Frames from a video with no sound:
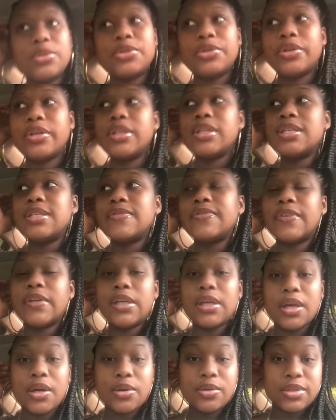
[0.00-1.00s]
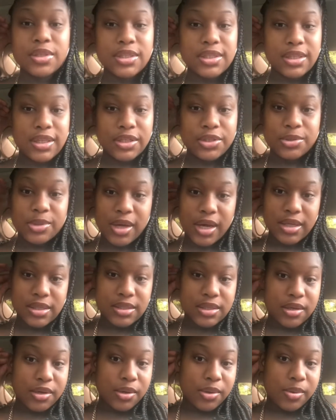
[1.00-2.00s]
during this video, just to let you guys
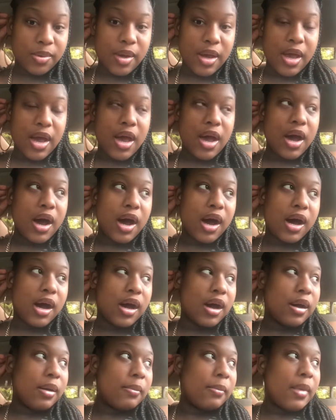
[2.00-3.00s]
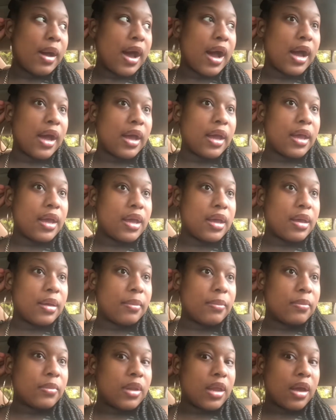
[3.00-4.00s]
know, I
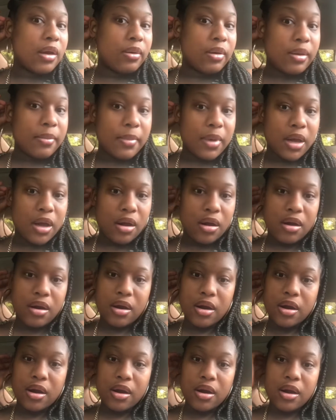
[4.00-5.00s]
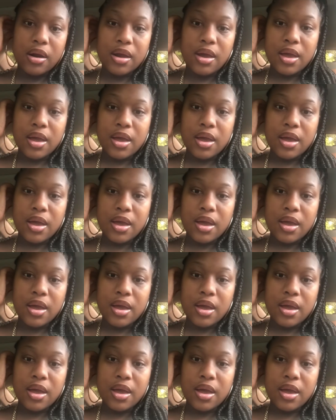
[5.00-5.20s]
am now in my car.